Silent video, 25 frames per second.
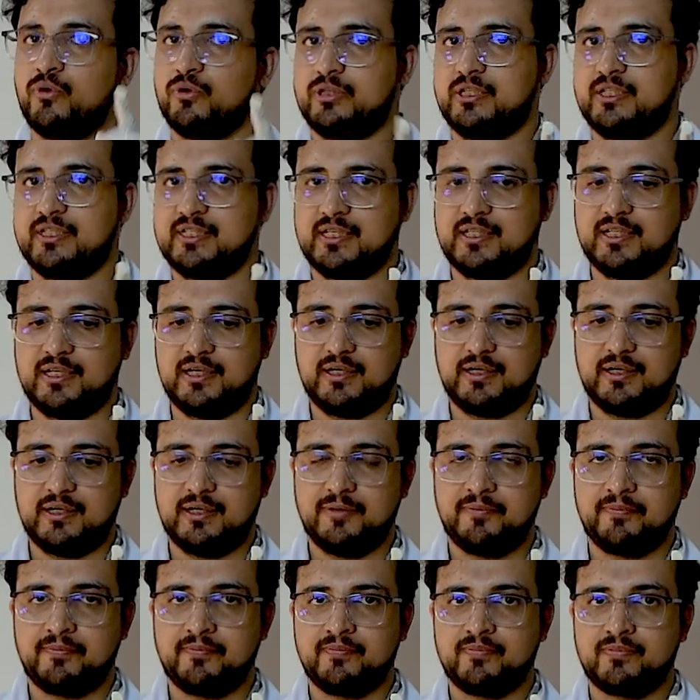sodium
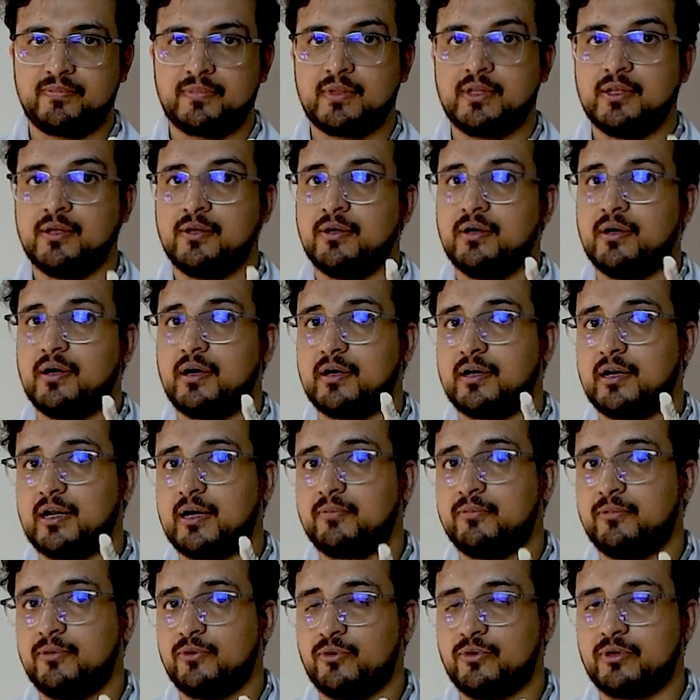hydroxide to
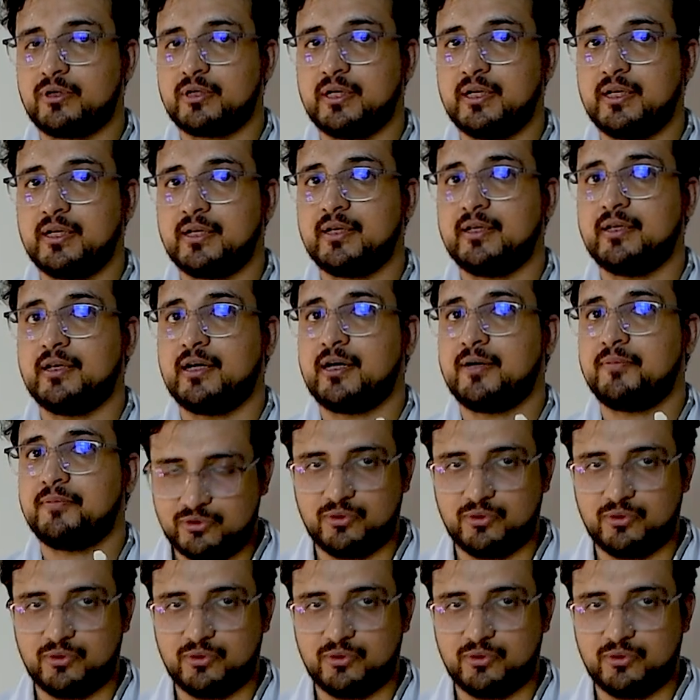neutralize it.